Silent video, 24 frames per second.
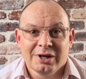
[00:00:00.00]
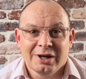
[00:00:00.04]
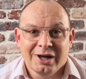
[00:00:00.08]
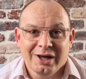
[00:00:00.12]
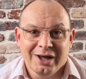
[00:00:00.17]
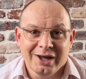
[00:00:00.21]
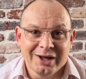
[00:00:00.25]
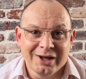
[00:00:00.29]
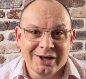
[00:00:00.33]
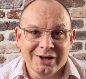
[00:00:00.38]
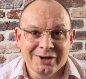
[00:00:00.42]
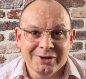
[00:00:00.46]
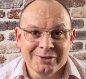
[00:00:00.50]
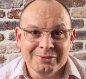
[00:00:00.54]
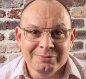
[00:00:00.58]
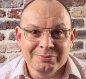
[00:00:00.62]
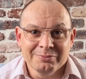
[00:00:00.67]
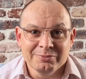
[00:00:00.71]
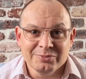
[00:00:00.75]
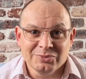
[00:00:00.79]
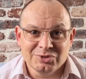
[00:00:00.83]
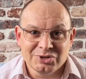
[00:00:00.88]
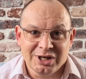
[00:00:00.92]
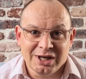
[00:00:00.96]

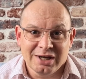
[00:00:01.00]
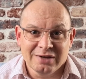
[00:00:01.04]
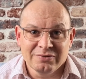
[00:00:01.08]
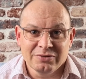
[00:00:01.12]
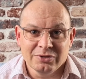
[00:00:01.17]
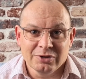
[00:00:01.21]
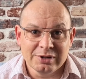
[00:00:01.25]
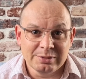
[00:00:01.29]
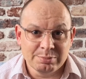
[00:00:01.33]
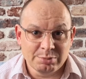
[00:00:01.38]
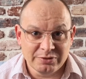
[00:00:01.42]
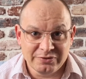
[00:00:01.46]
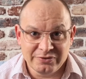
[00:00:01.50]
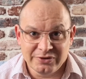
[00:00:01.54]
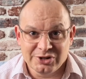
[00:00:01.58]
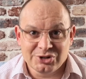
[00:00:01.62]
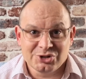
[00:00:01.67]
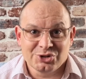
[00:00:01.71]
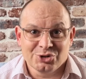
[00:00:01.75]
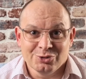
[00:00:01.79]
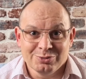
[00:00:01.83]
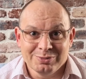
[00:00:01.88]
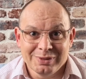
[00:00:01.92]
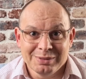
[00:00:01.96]
to have those
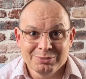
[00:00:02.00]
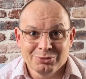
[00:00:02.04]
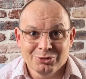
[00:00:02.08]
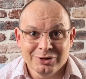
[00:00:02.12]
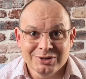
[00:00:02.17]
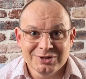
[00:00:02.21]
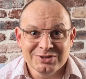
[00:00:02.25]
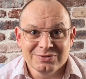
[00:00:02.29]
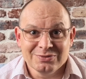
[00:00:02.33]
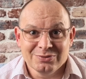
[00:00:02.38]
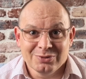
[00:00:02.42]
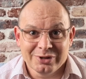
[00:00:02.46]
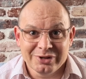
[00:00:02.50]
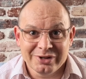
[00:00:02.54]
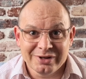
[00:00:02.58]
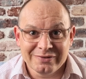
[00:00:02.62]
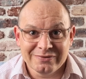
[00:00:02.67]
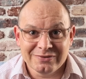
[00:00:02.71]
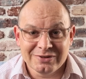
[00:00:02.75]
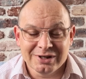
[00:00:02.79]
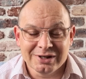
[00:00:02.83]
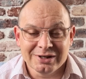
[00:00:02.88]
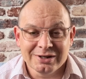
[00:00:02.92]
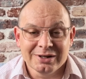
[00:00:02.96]
professional memories of what they've
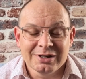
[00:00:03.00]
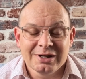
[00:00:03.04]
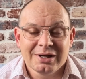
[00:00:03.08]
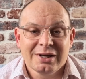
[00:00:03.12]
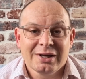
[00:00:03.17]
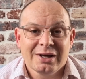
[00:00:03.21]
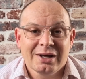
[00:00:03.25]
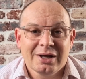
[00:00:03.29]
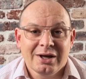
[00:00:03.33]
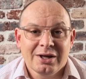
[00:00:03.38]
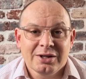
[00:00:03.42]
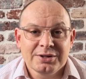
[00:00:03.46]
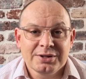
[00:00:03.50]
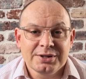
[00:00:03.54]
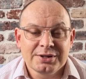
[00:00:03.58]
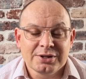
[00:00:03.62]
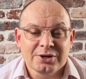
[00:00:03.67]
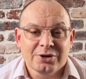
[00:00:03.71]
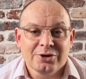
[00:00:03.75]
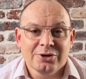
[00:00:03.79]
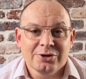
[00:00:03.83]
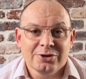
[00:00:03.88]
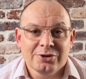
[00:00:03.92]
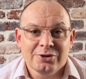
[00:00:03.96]
done.
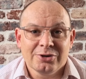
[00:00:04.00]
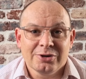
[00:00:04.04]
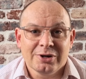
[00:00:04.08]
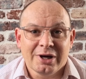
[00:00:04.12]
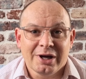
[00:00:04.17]
So